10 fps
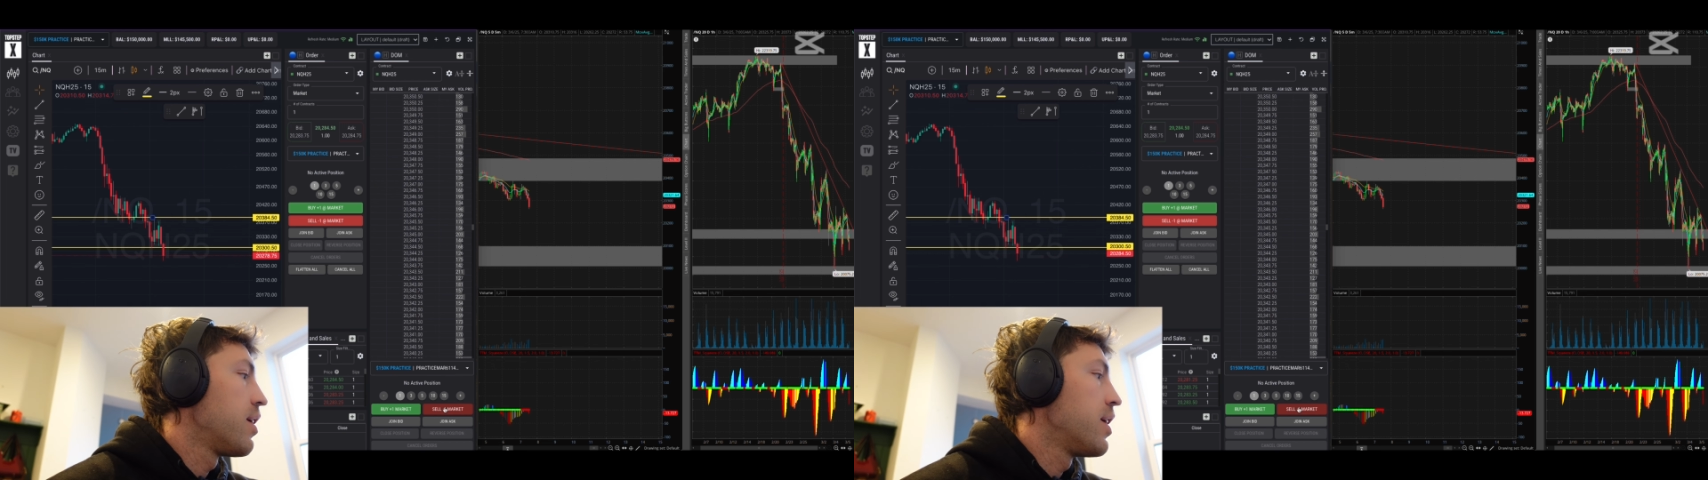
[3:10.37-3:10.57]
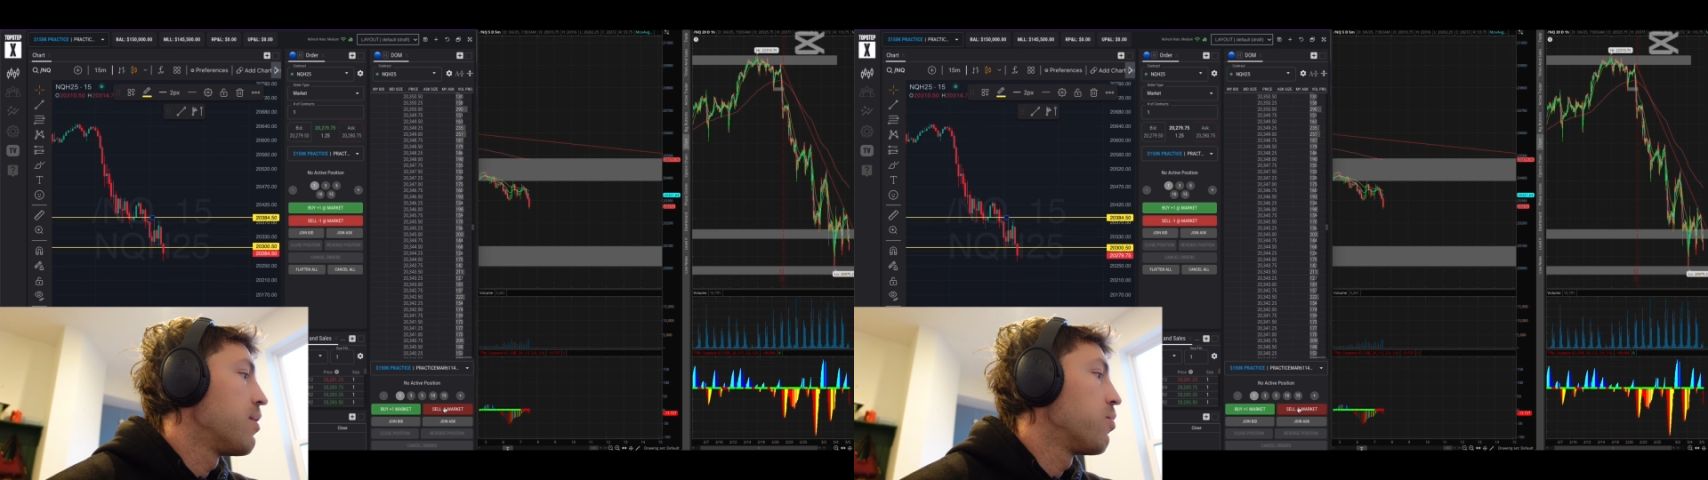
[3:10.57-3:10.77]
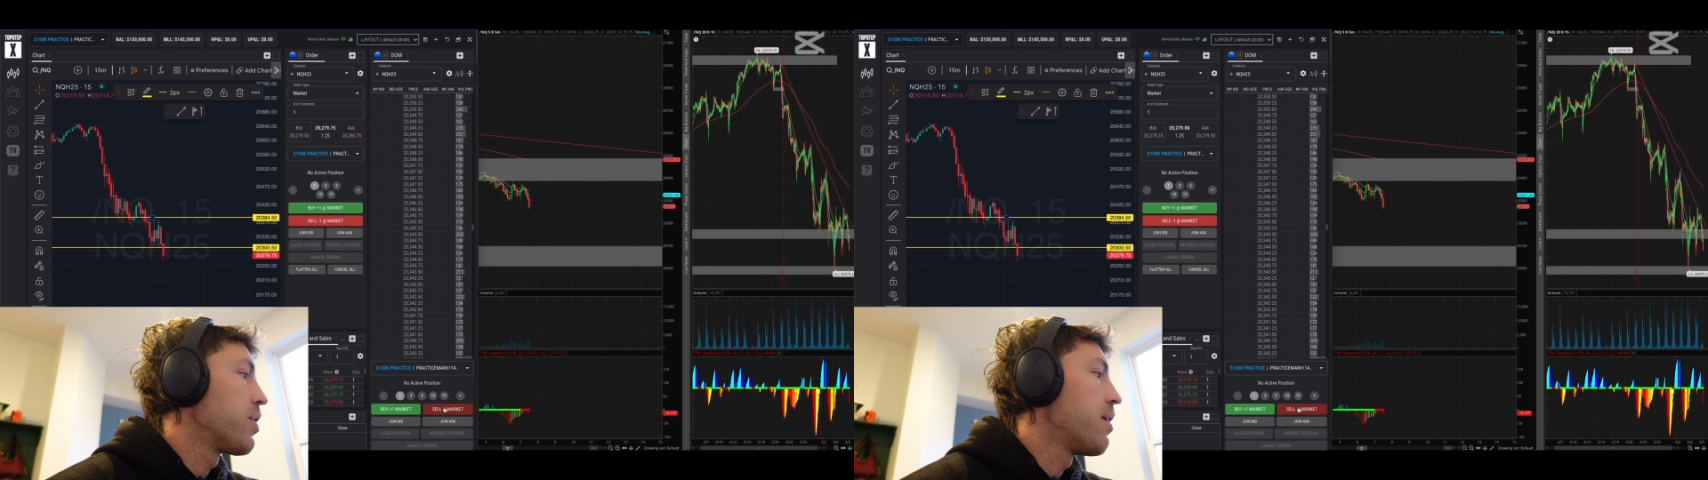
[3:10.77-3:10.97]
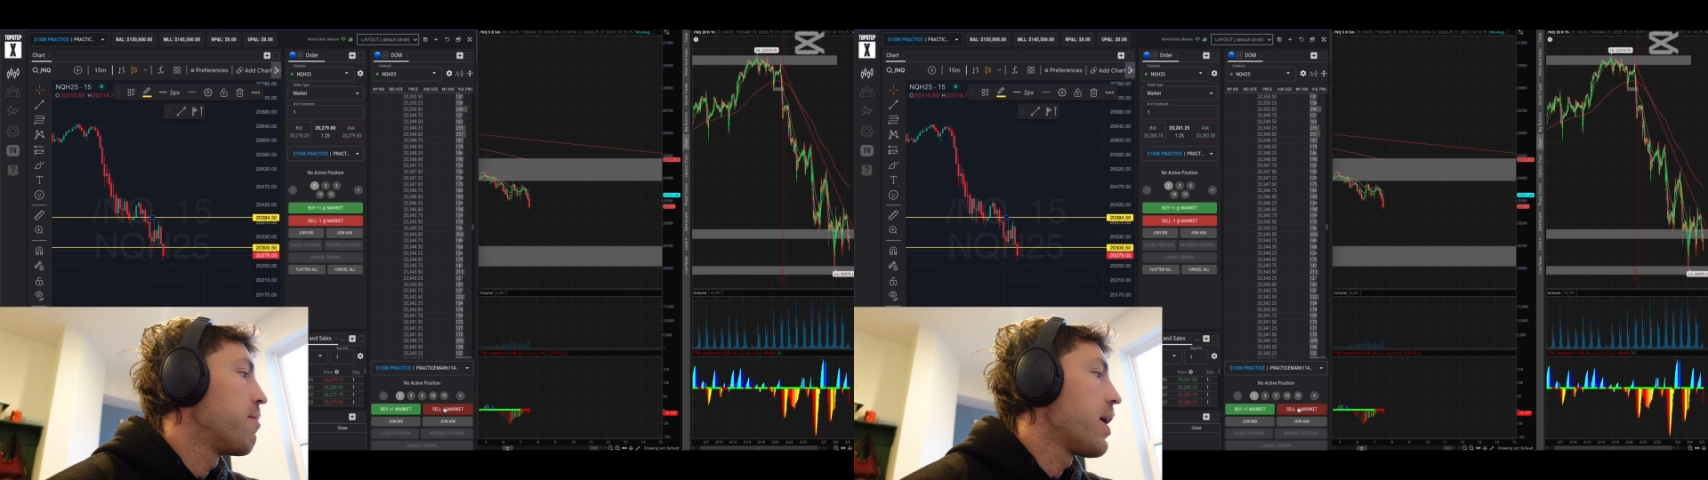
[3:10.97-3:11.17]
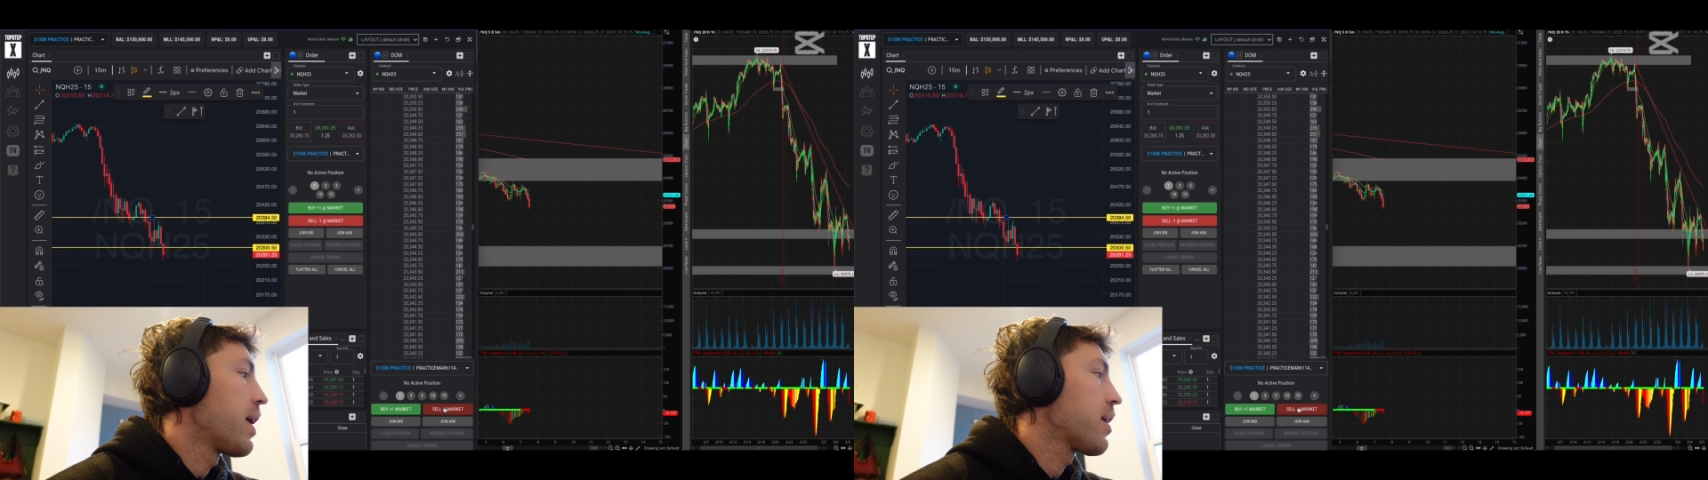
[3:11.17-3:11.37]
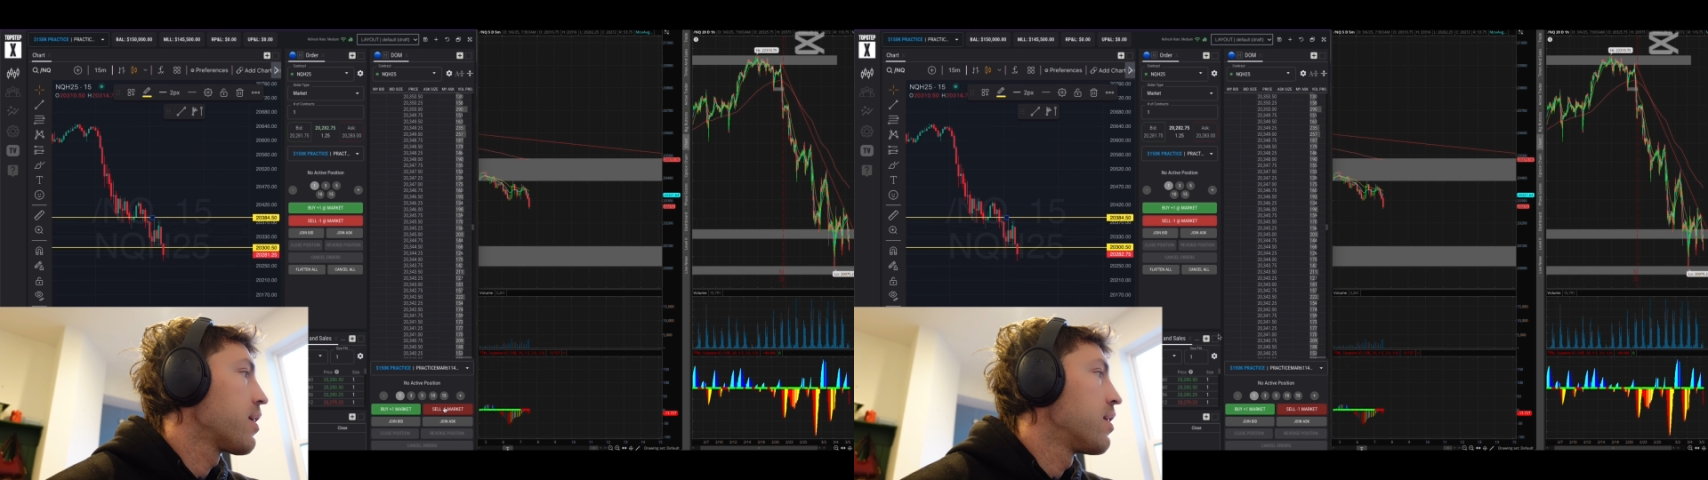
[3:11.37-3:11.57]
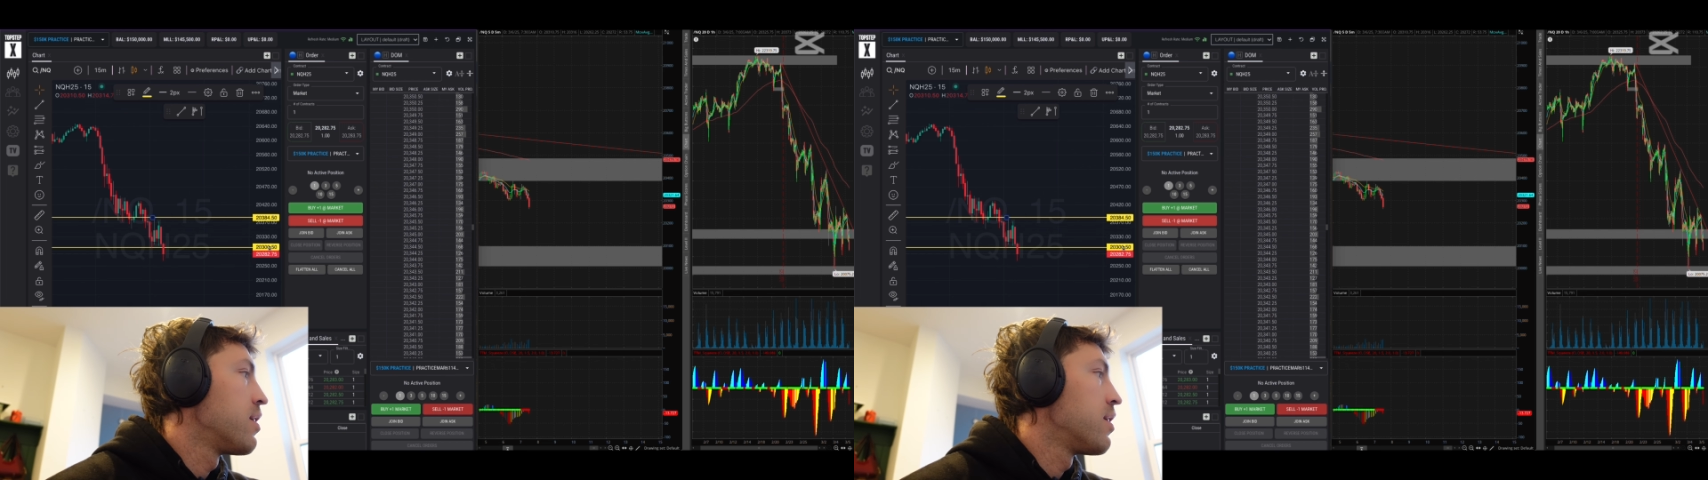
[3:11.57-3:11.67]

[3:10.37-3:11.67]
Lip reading: it will come back.